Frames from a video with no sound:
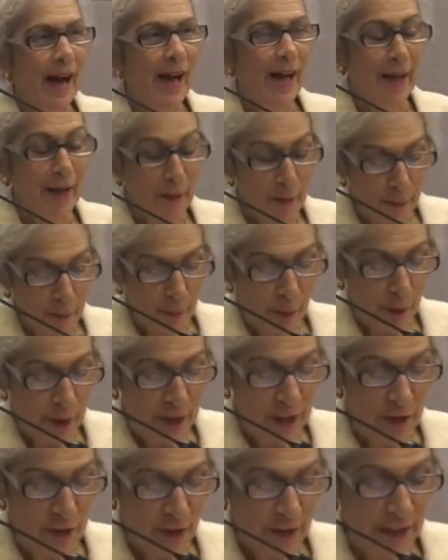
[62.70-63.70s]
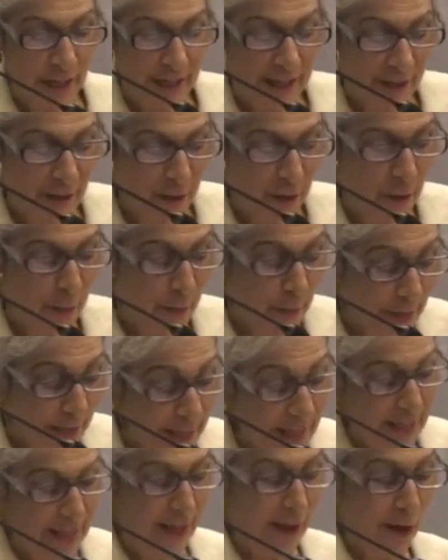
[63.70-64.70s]
am really delighted to
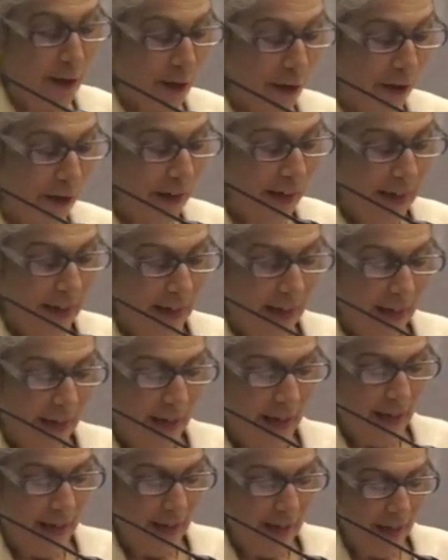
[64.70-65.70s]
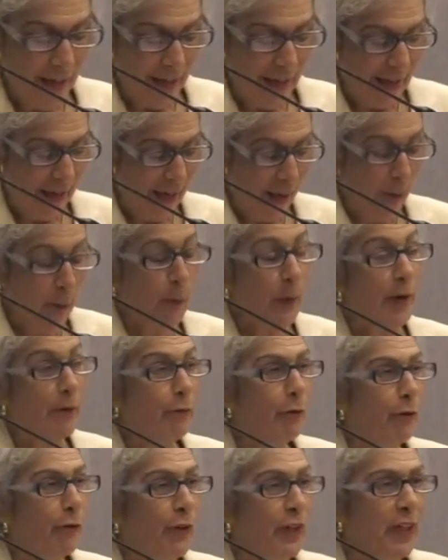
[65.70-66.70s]
be here, and I'm
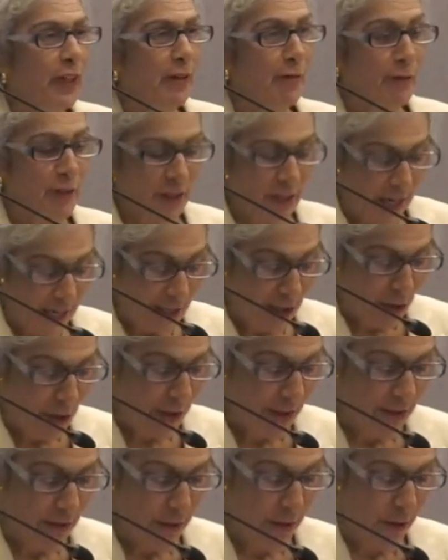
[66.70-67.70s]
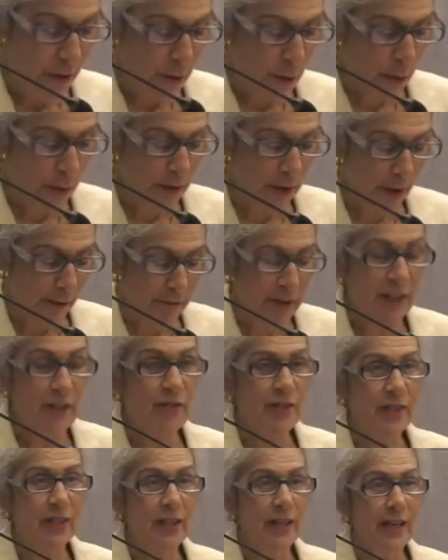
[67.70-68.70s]
grateful for the invitation to your
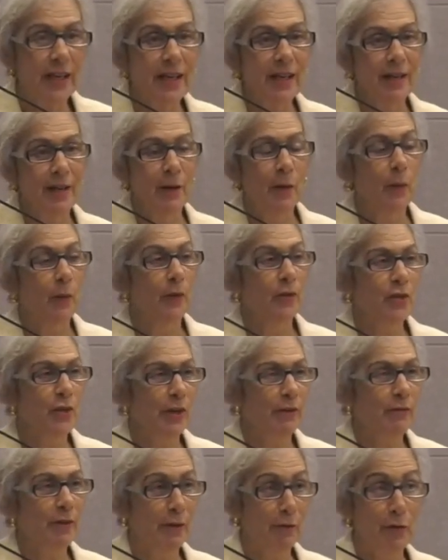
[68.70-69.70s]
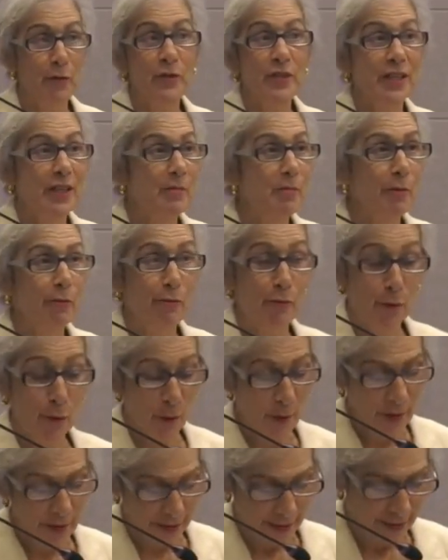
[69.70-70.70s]
lovely city, which I've never seen
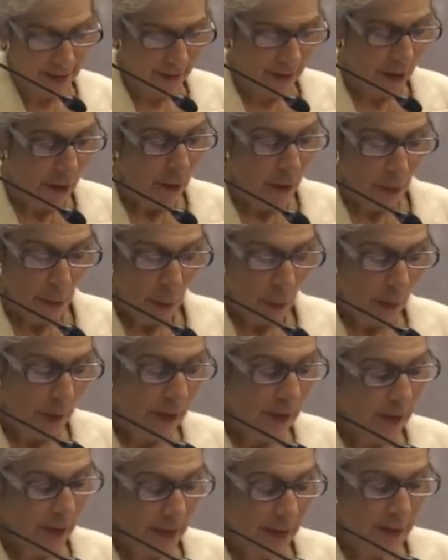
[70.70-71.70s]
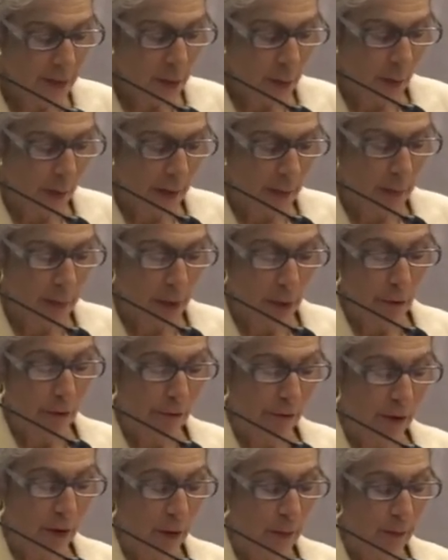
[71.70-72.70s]
before, and it really is quite
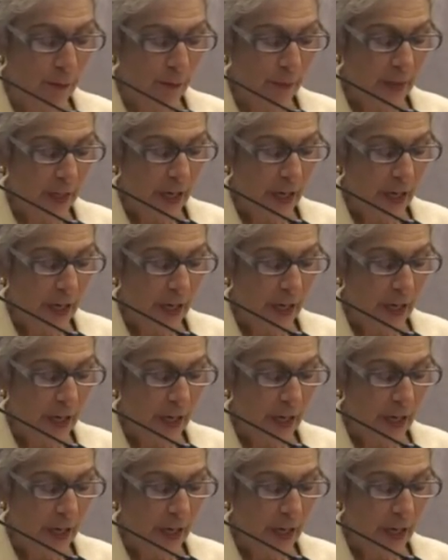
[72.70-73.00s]
beautiful.